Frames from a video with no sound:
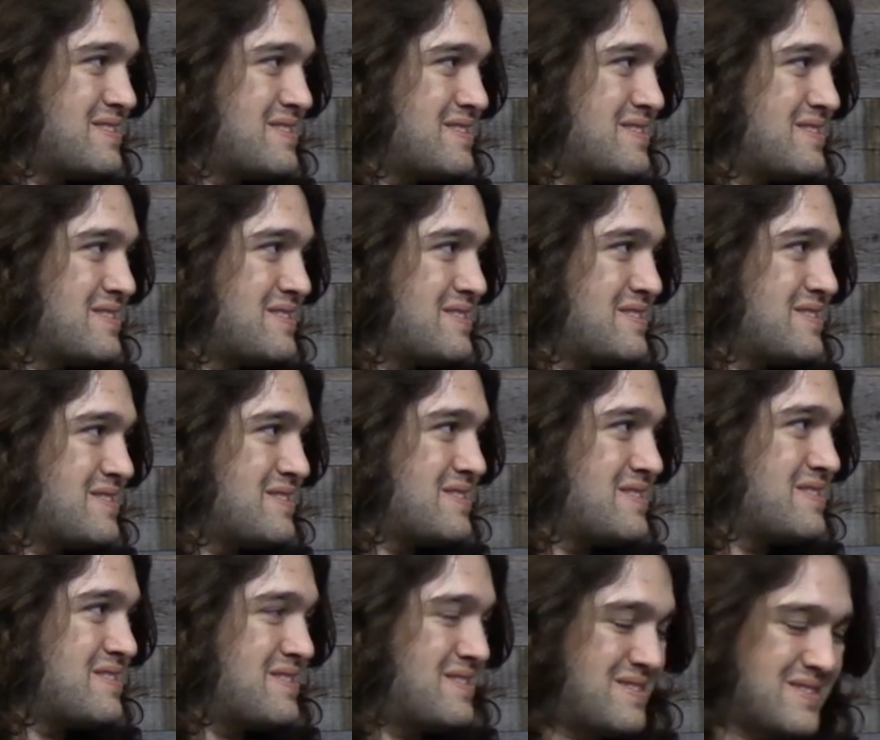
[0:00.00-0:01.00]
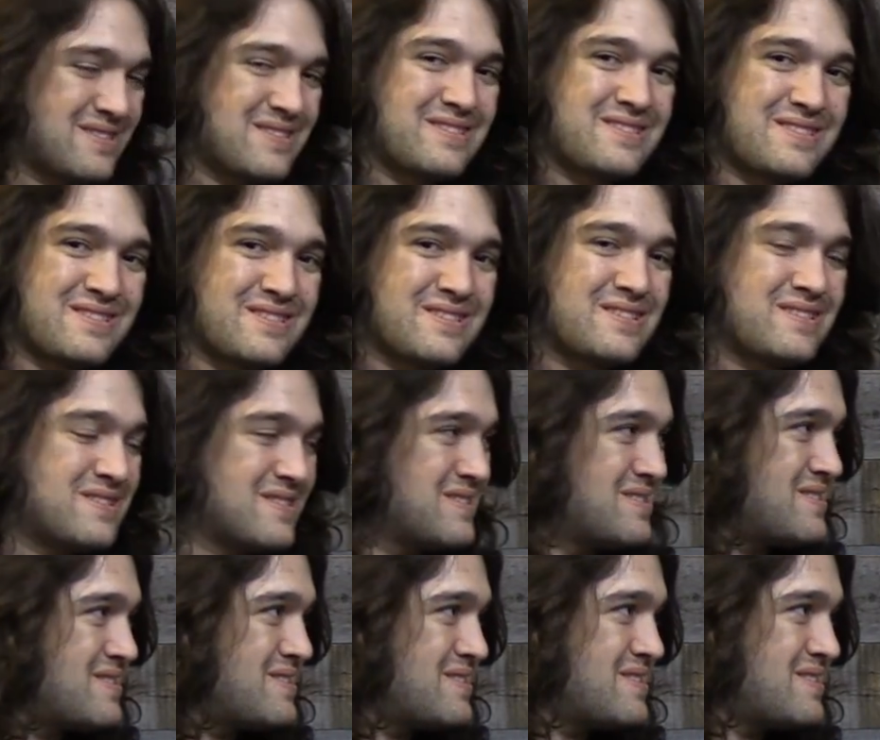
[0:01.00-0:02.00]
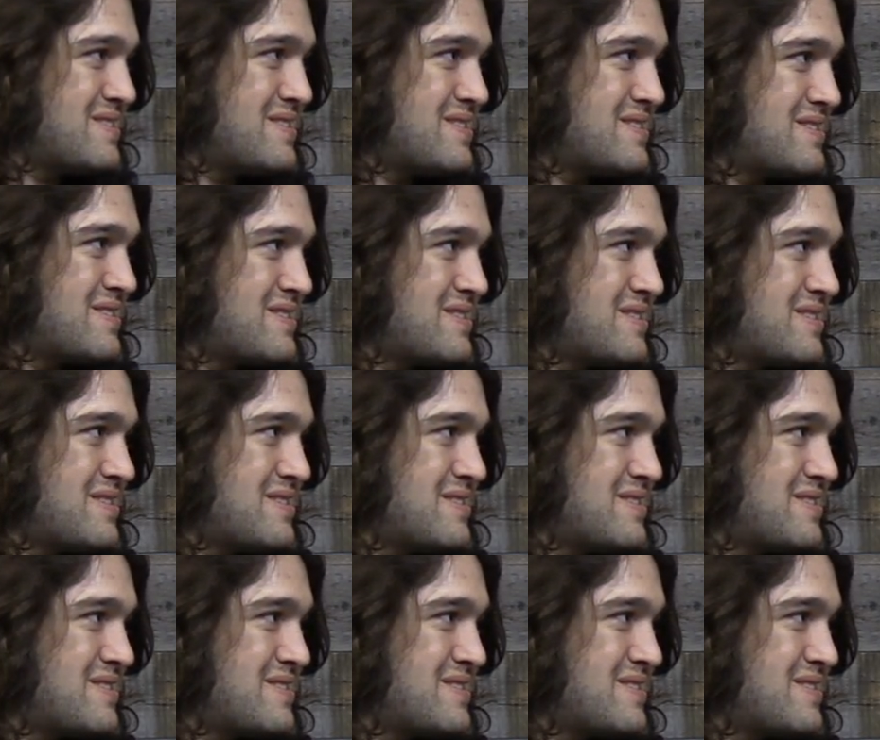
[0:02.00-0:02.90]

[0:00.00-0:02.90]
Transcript: This person isn't speaking.